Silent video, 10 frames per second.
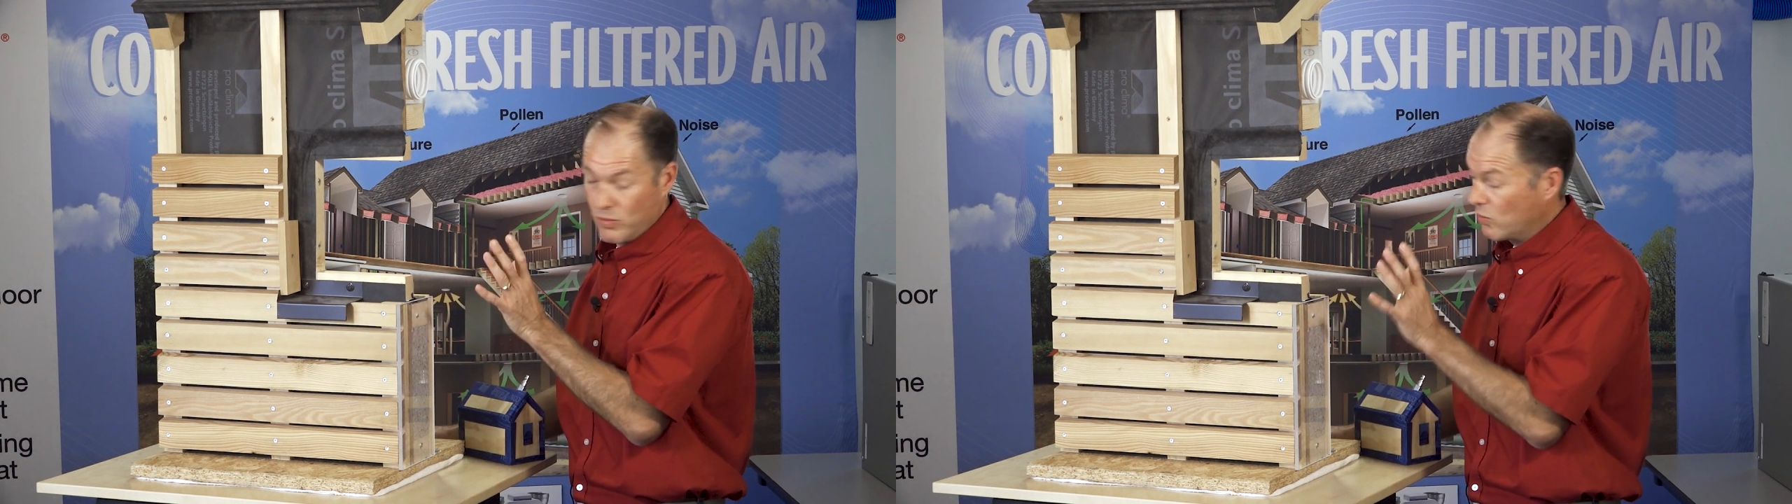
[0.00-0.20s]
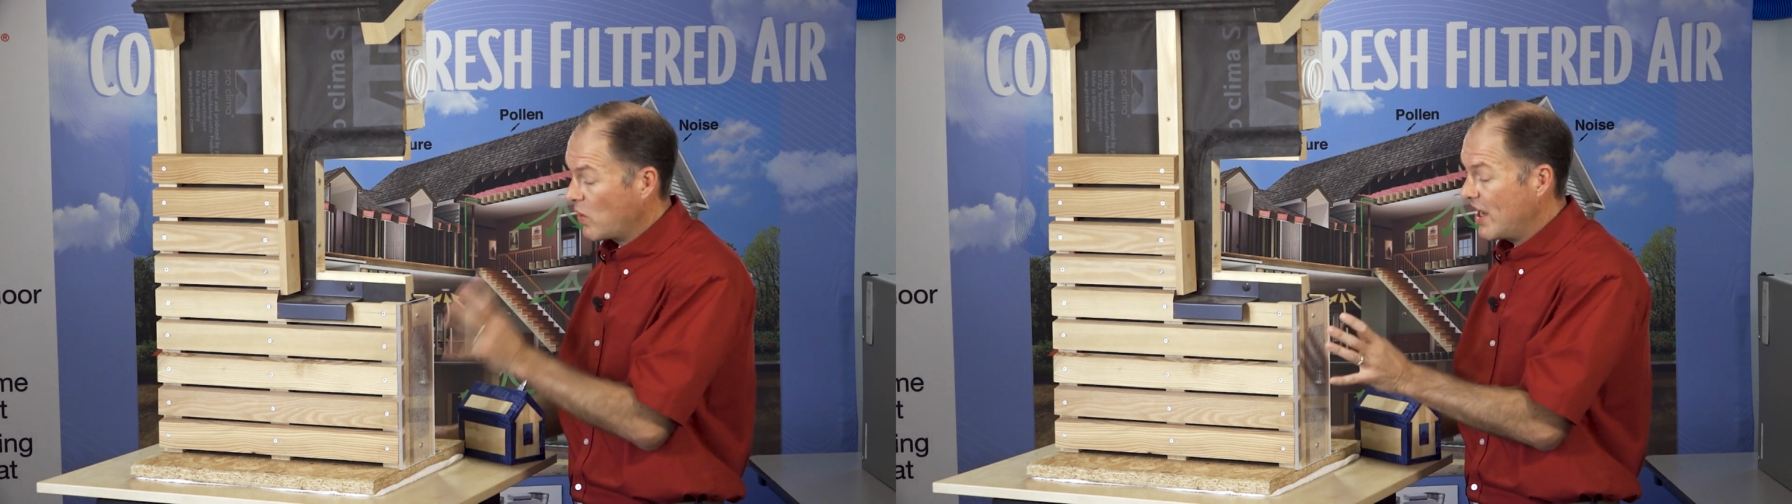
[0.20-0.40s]

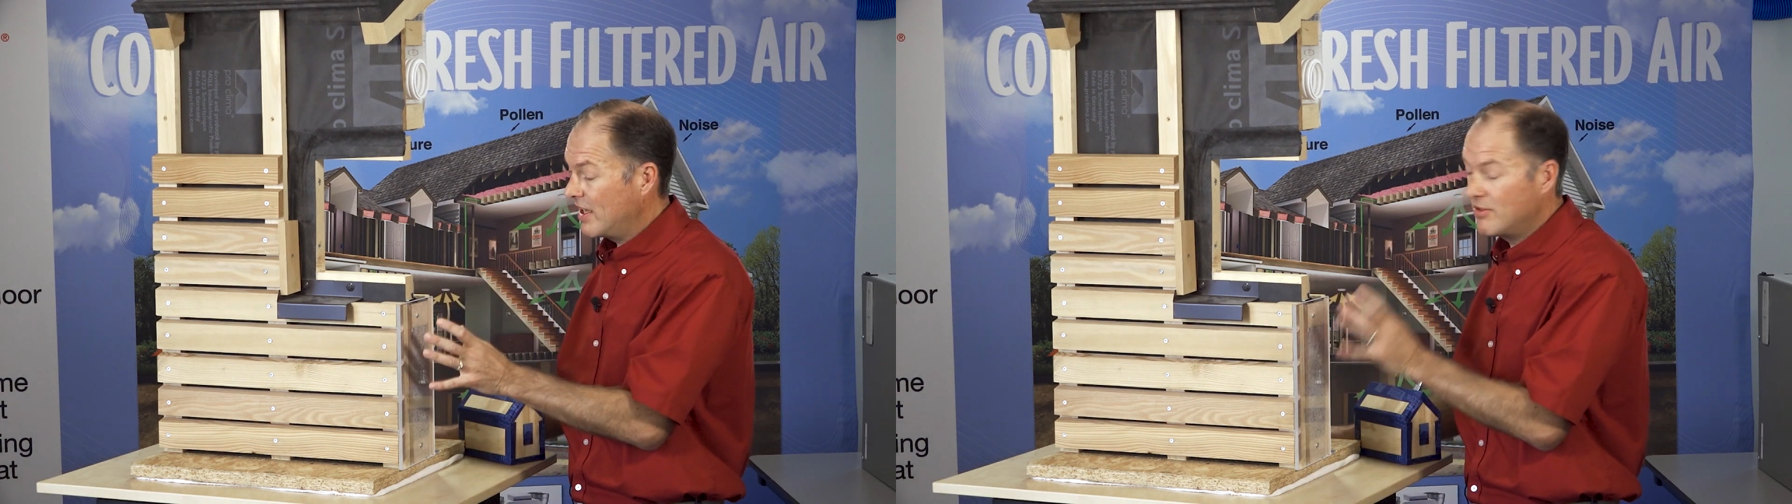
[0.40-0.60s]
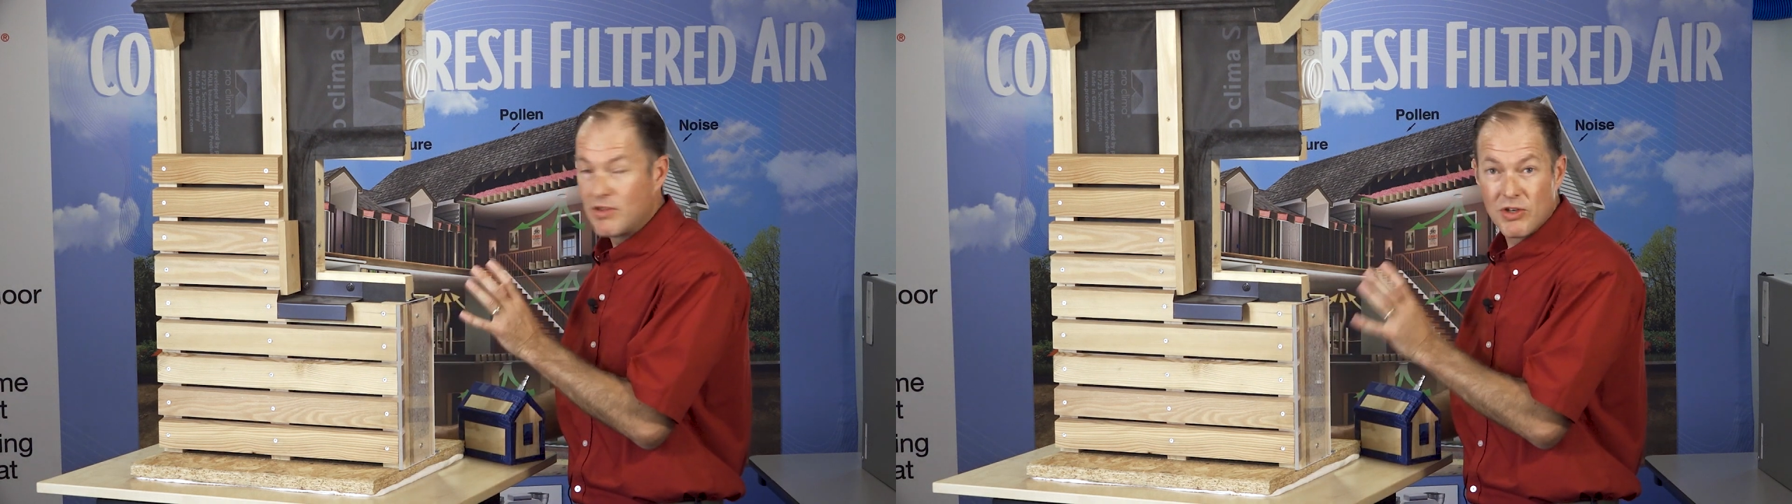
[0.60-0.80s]

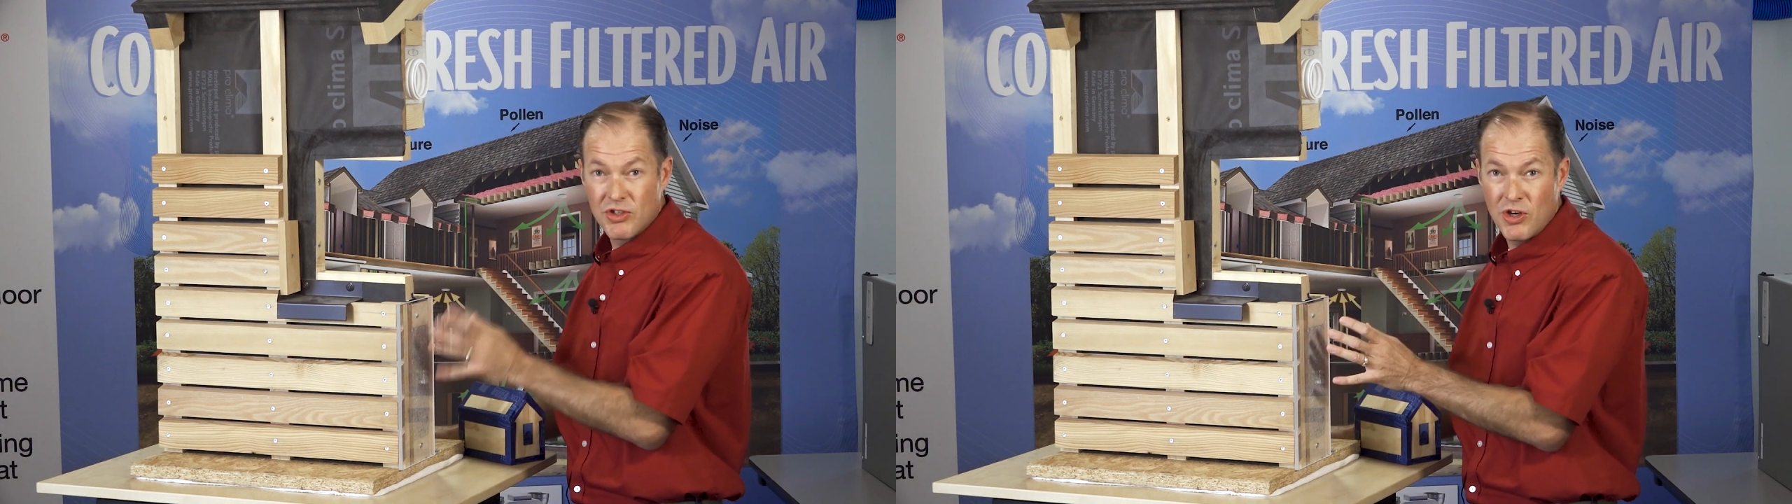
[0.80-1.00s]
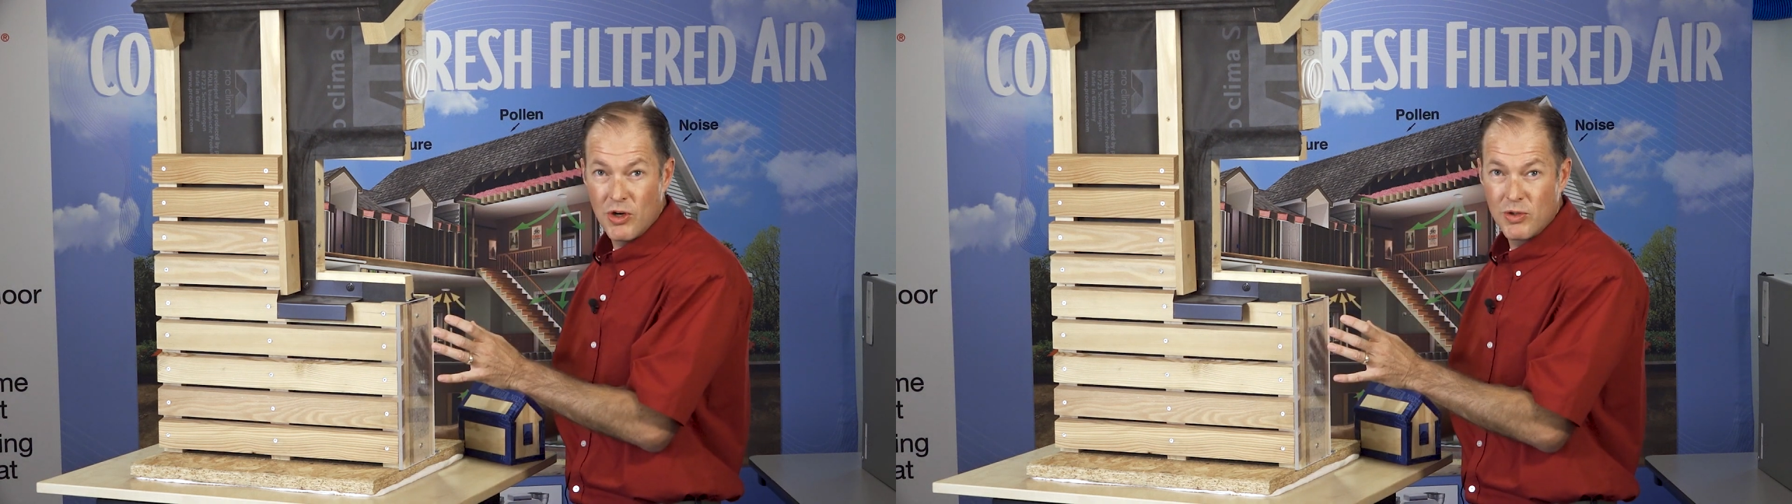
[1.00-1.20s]
rains or
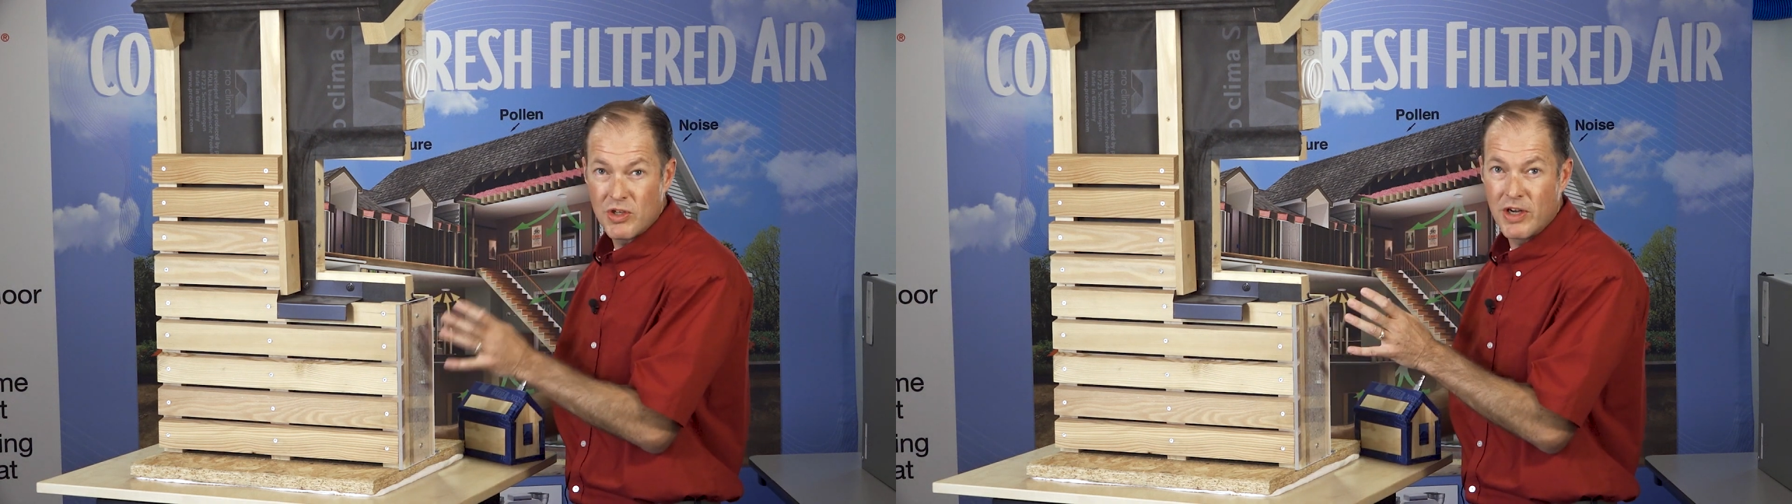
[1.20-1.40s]
snows